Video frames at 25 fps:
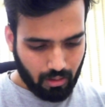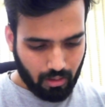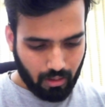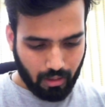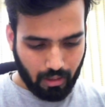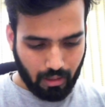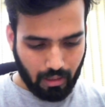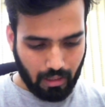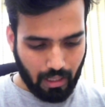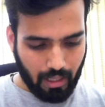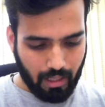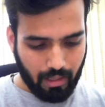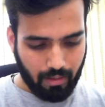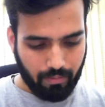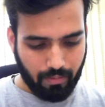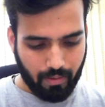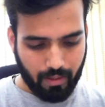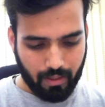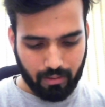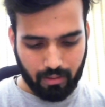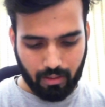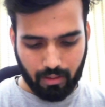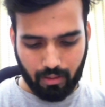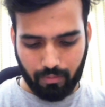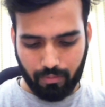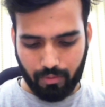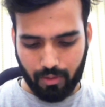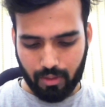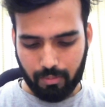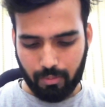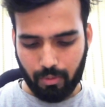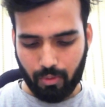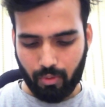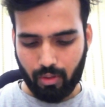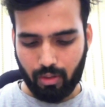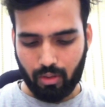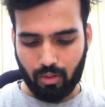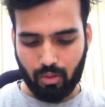clarifying the difference
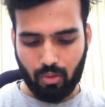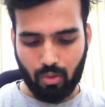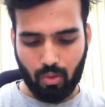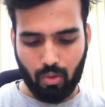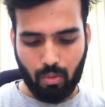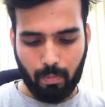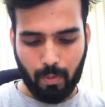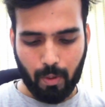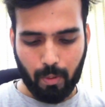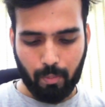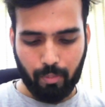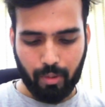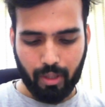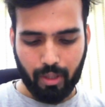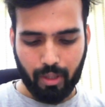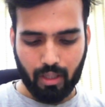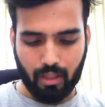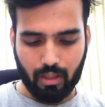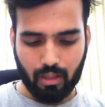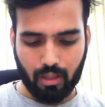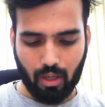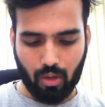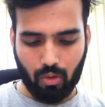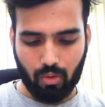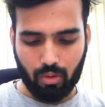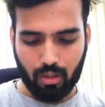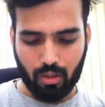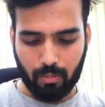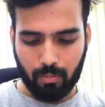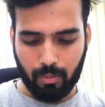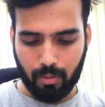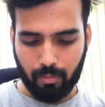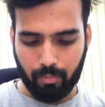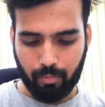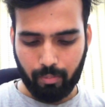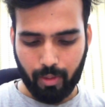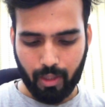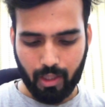between co-pumping and
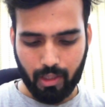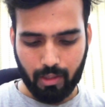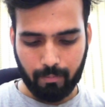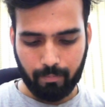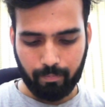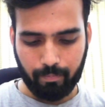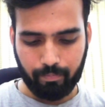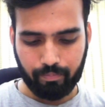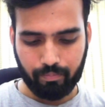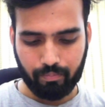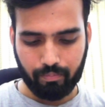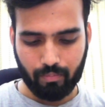counter-pumping.